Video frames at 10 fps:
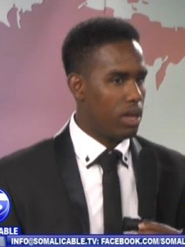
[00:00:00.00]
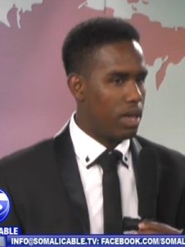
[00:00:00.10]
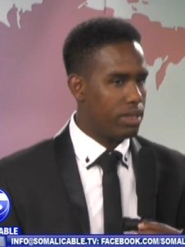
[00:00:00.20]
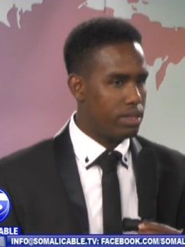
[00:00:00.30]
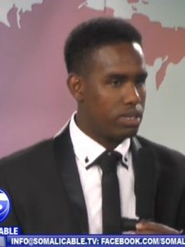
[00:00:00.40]

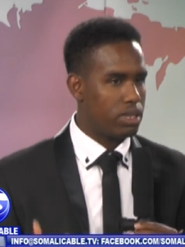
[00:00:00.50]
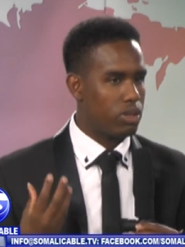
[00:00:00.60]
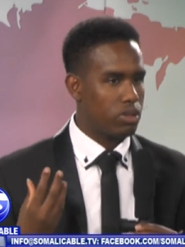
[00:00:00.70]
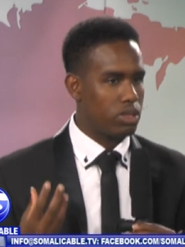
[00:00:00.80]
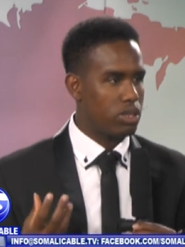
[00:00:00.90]
And this is
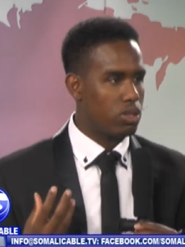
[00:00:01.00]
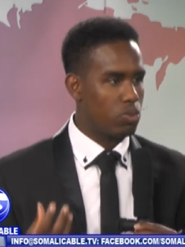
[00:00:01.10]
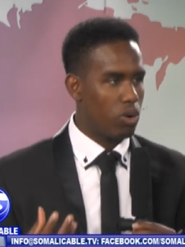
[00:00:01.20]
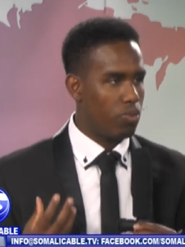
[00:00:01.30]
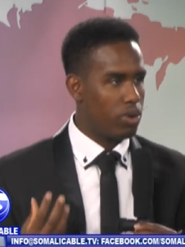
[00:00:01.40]
has, this is
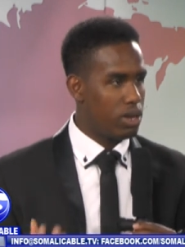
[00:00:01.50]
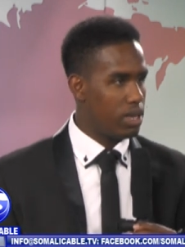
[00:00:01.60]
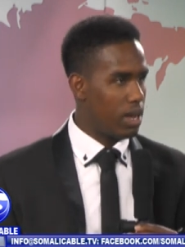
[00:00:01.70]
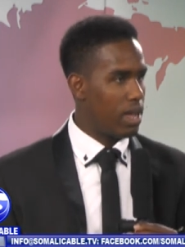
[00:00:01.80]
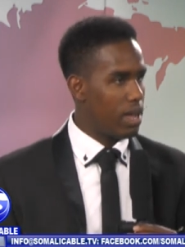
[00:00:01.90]
what
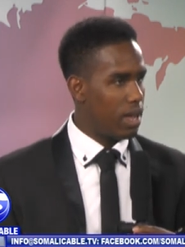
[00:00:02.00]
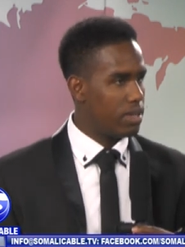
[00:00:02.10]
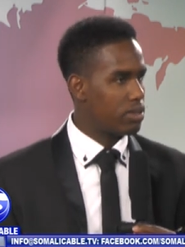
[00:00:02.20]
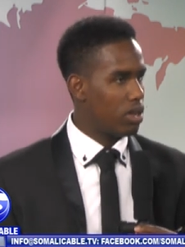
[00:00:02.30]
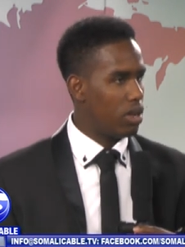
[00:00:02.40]
really
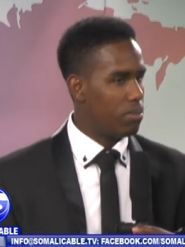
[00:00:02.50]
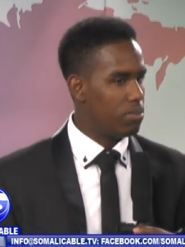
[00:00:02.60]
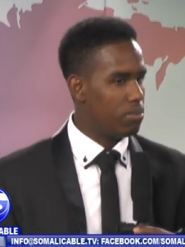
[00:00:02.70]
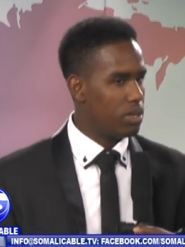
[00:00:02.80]
has um,